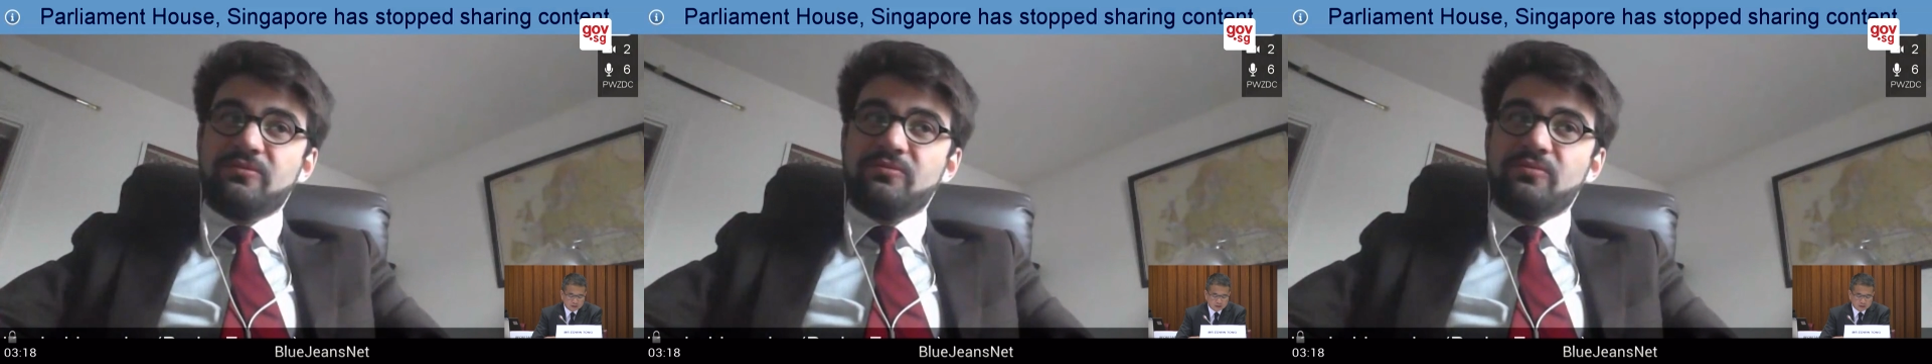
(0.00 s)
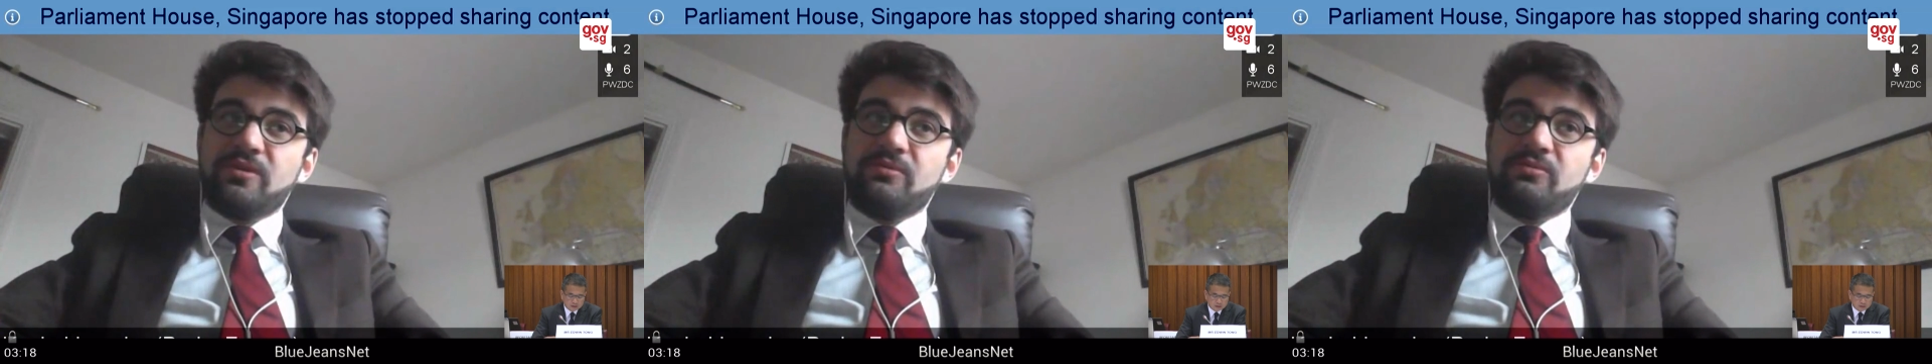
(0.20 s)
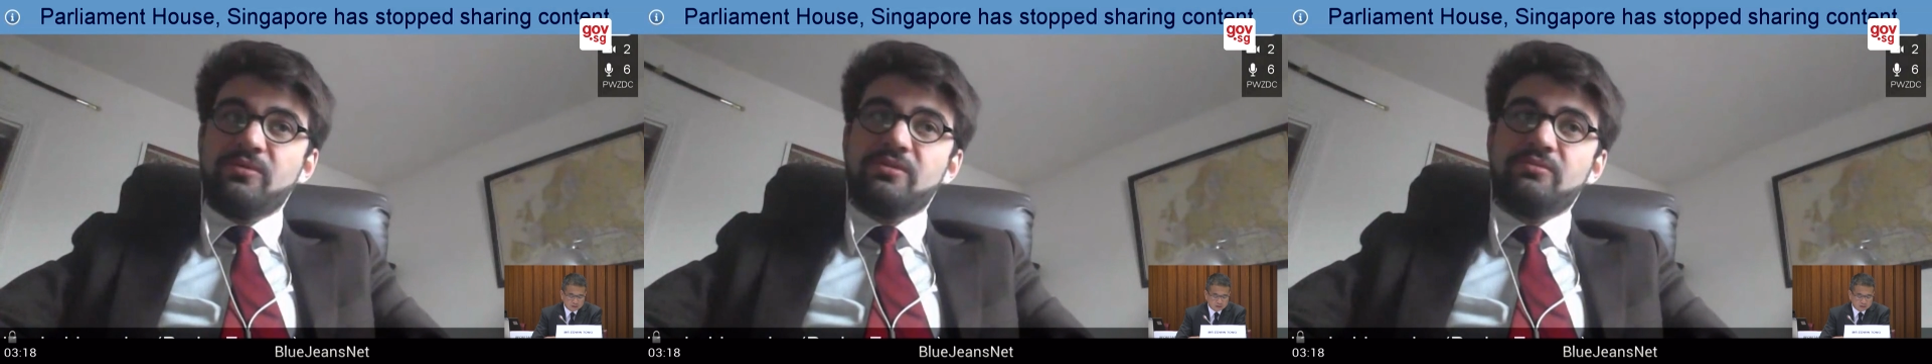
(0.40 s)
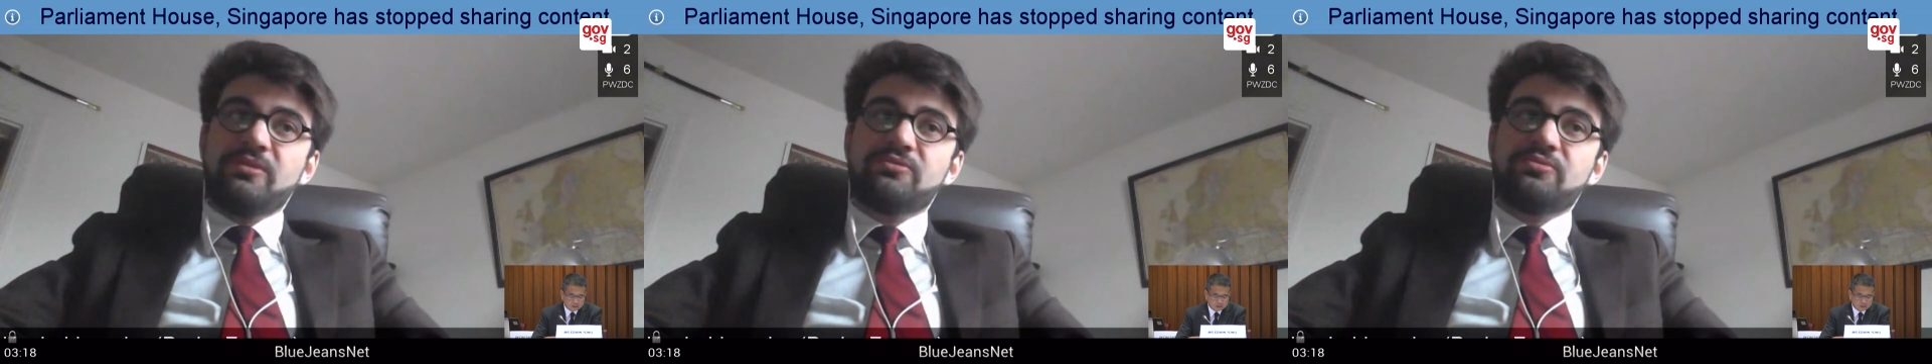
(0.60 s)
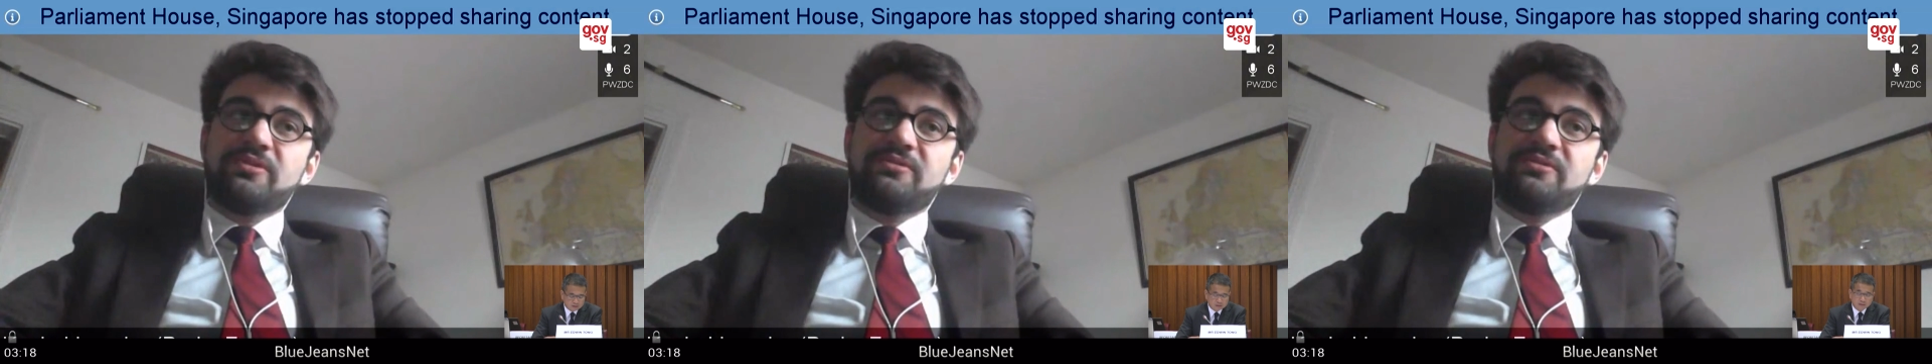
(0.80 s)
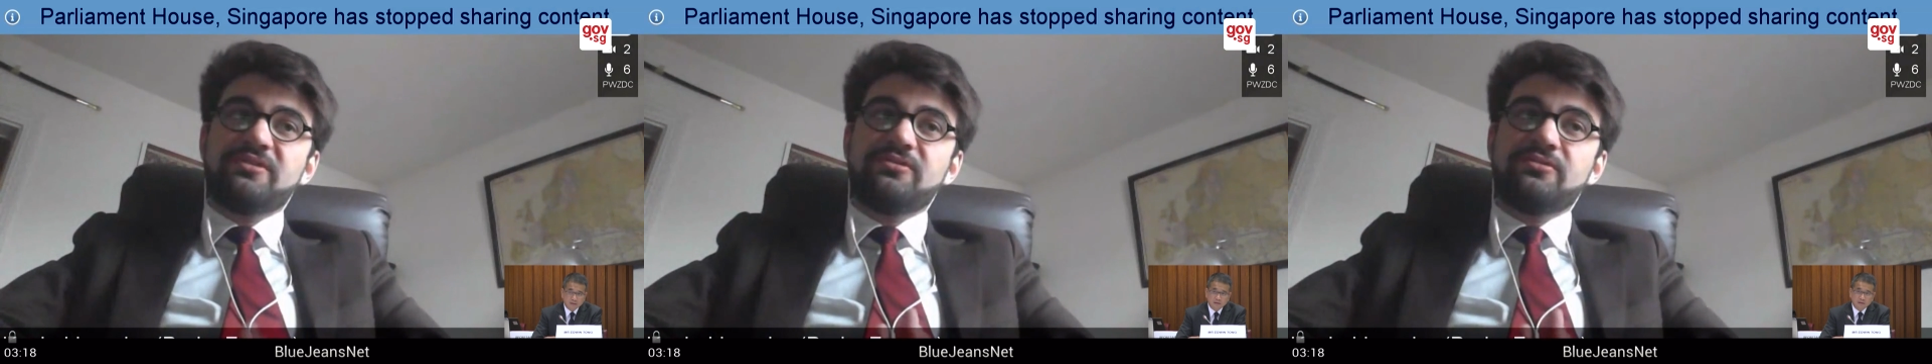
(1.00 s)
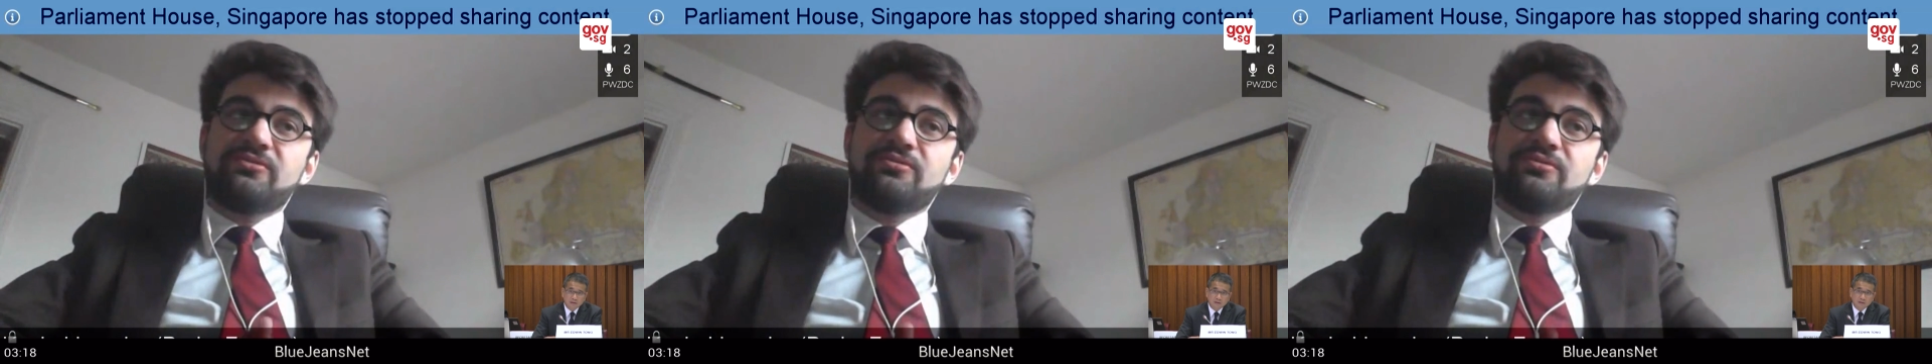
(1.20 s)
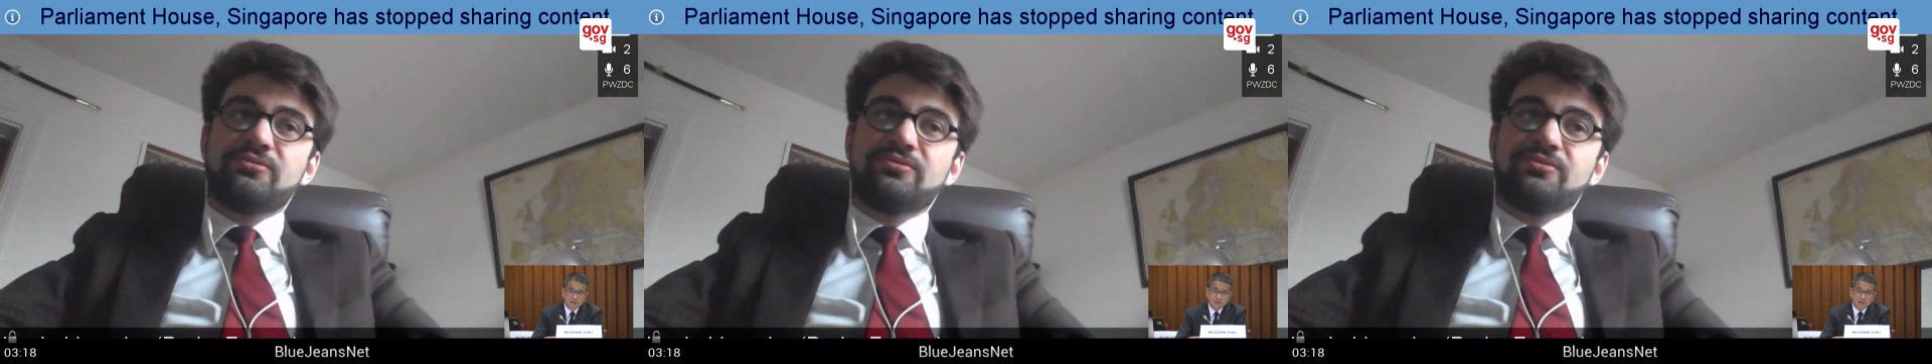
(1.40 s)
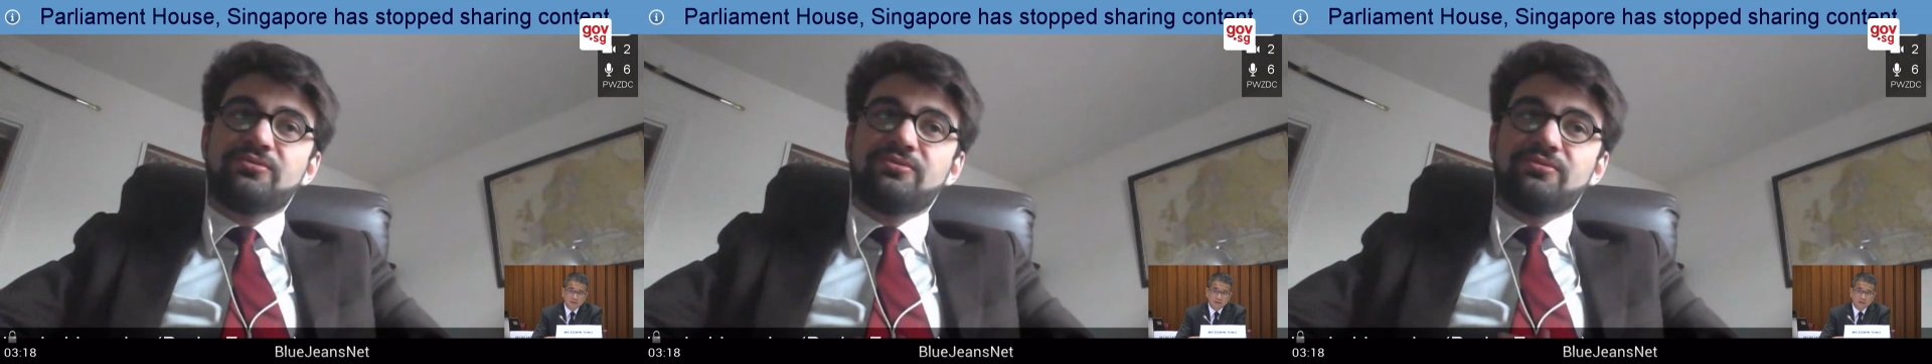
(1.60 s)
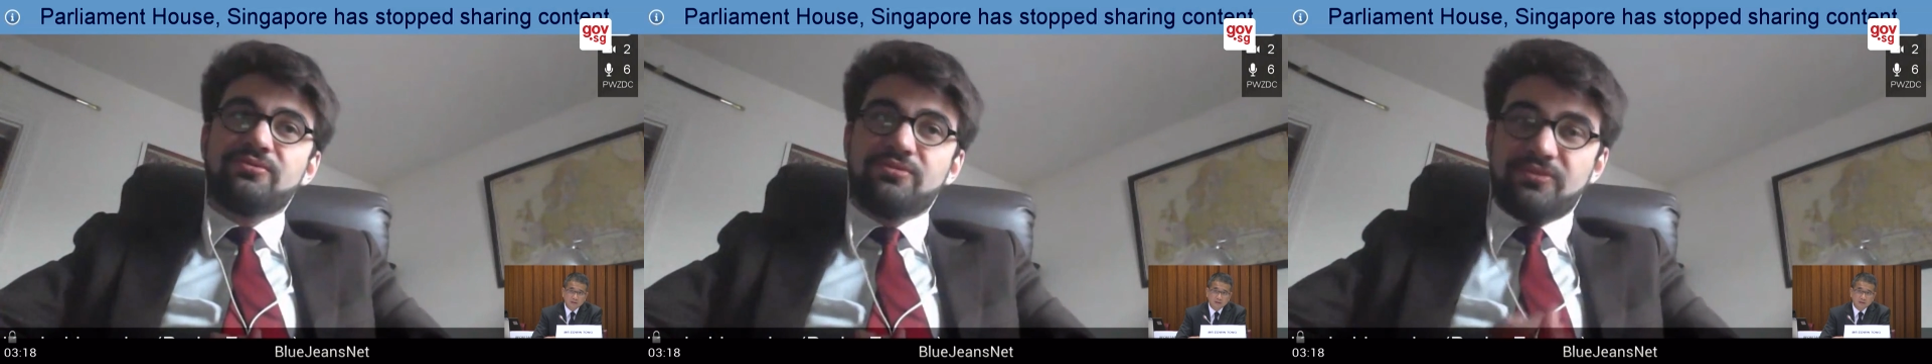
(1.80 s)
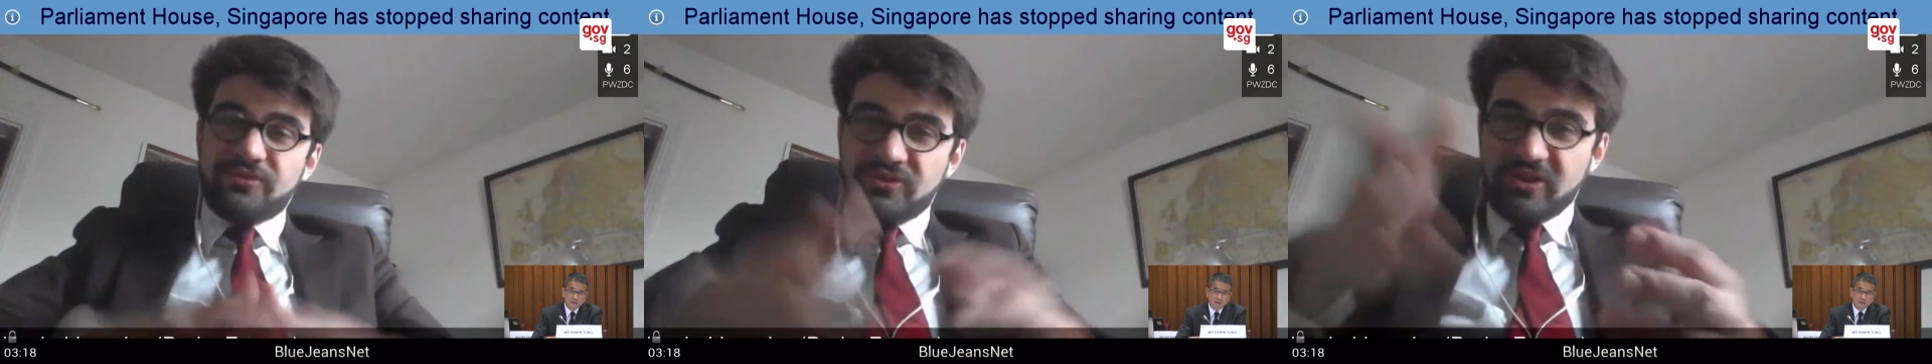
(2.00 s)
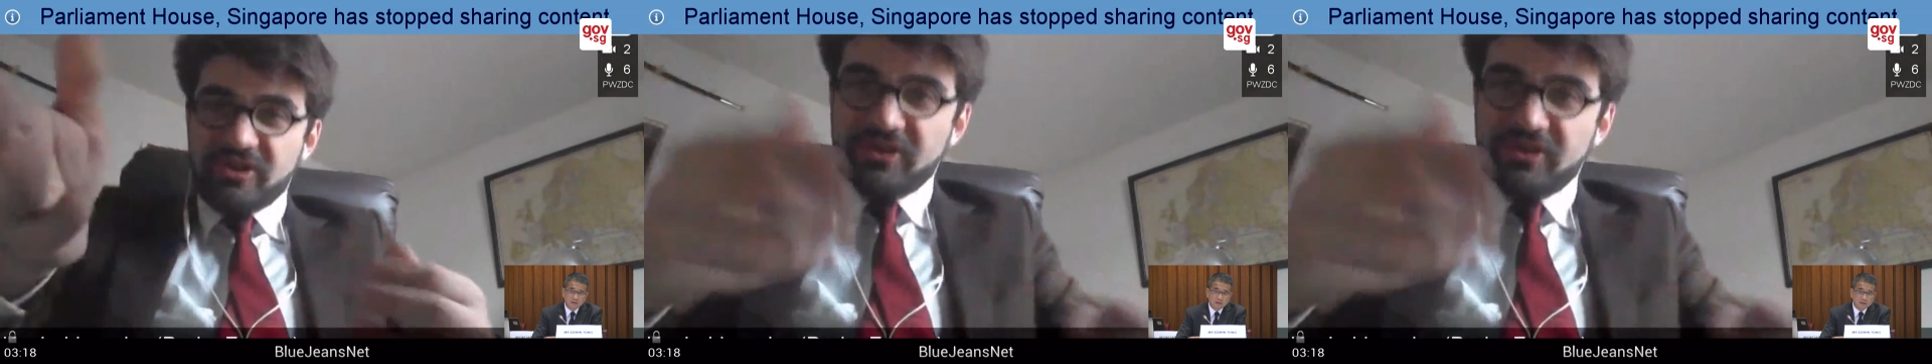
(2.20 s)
What we tend to say